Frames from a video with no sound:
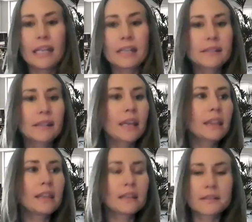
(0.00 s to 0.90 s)
It's
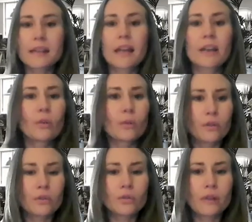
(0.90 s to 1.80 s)
like the Asana
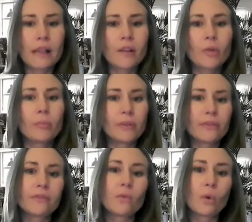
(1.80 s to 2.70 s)
or the Trello, but
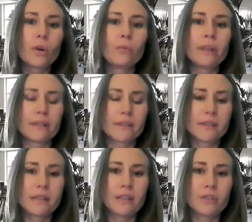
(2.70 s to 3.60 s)
for real
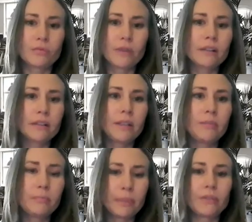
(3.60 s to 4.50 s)
estate,
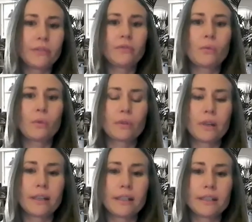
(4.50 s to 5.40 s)
directly built
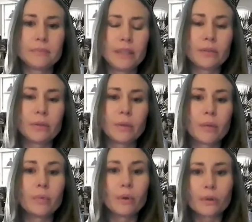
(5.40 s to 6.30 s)
for um, you know
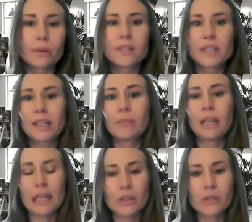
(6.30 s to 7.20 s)
a broker, a team,
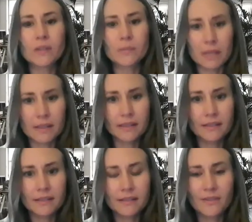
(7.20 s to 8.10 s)
an agent's
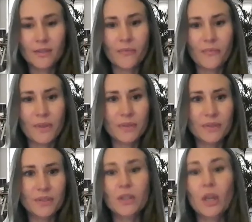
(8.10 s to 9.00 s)
business. So those
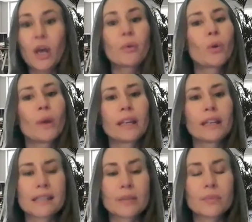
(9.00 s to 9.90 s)
are just a couple quick
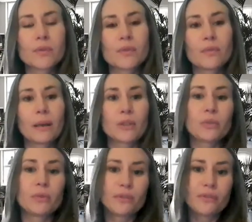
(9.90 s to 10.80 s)
examples. We have about
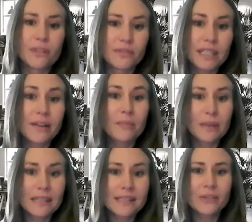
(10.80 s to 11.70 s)
250
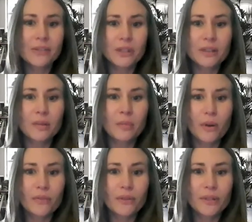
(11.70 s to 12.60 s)
companies actually in our
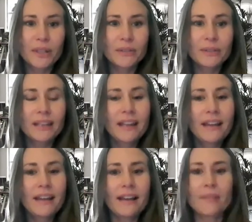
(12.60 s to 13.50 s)
portfolio.
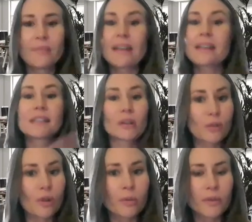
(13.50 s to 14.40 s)
Um, that is on
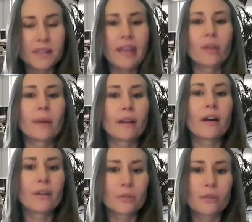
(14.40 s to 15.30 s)
a global scale. About
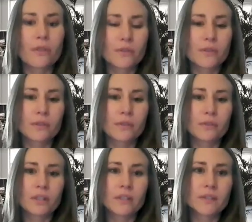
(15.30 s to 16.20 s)
100 of those
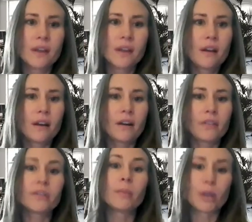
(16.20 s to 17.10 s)
solutions
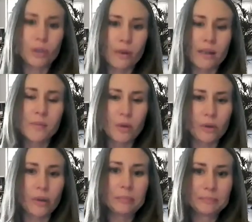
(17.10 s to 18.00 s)
are from our U.S.
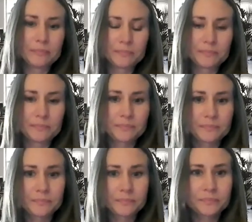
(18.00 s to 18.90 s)
program.
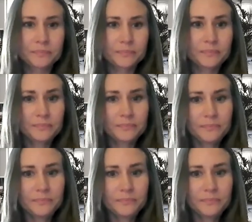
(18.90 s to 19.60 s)
One.